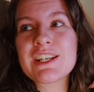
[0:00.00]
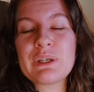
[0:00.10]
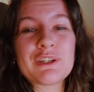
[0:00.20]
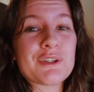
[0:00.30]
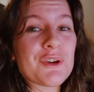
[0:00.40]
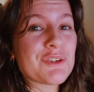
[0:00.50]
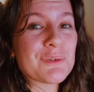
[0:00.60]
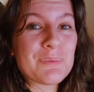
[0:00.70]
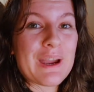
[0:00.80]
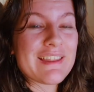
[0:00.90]
We could go
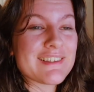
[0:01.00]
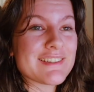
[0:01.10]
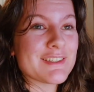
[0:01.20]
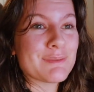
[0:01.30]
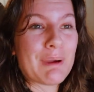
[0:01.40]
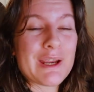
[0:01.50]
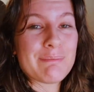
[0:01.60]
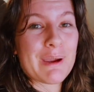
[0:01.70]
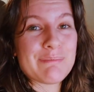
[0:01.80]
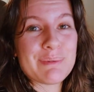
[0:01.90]
somewhere that's inspired
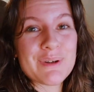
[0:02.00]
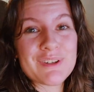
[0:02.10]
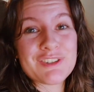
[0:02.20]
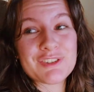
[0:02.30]
by books.